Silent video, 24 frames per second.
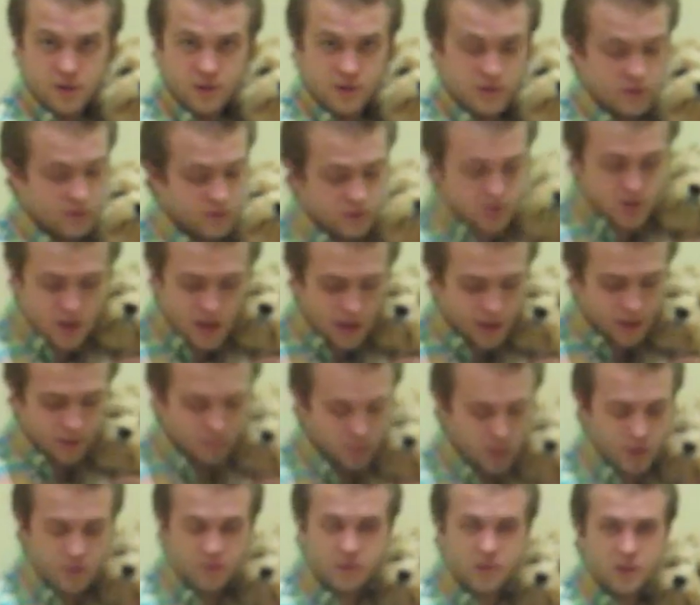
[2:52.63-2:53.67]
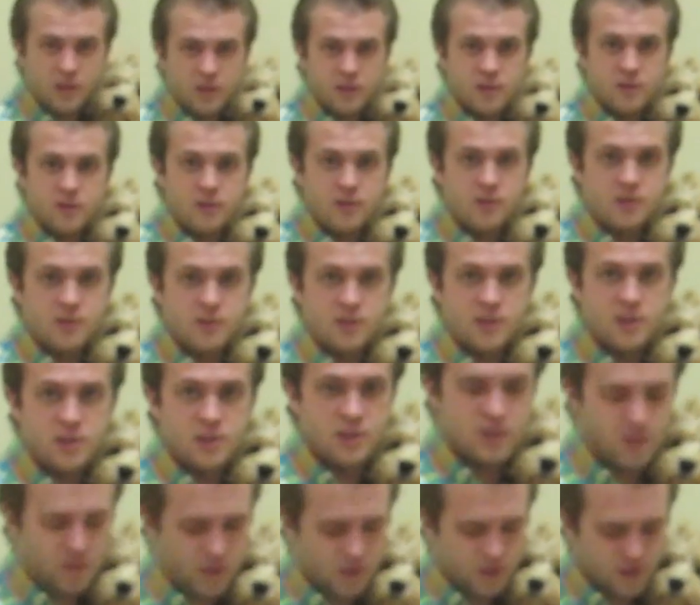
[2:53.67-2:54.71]
So he's not going to be able to get to the
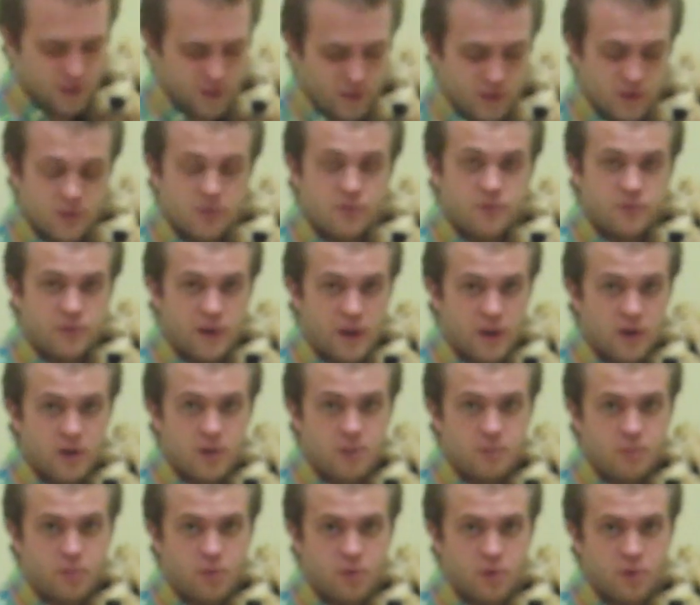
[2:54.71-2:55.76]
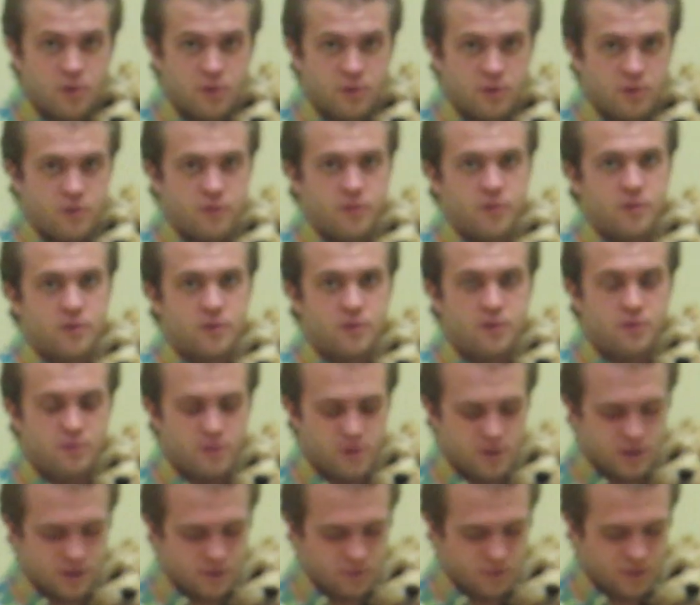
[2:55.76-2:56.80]
incision, and this is very important over the 2
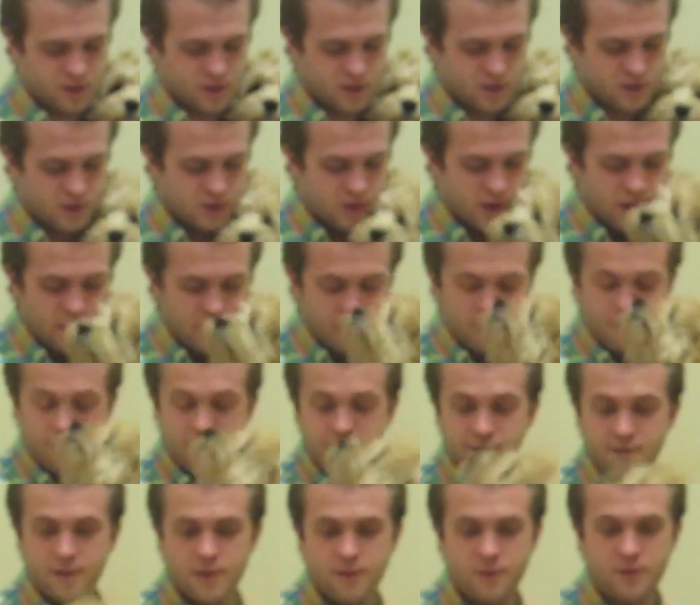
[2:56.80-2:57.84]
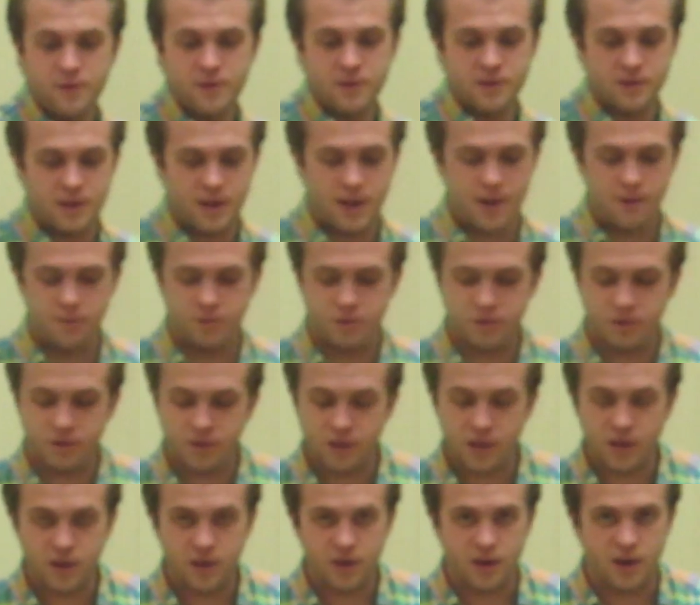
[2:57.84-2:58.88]
weeks, because if he is able to
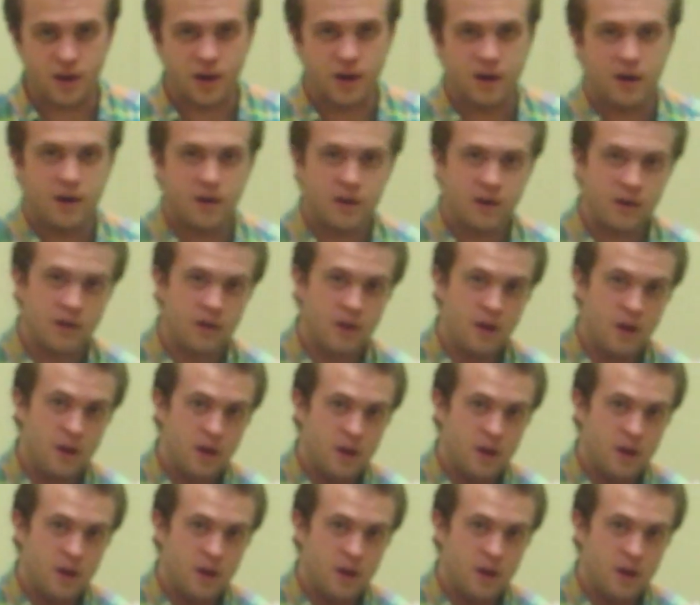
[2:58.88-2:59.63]
lick that area,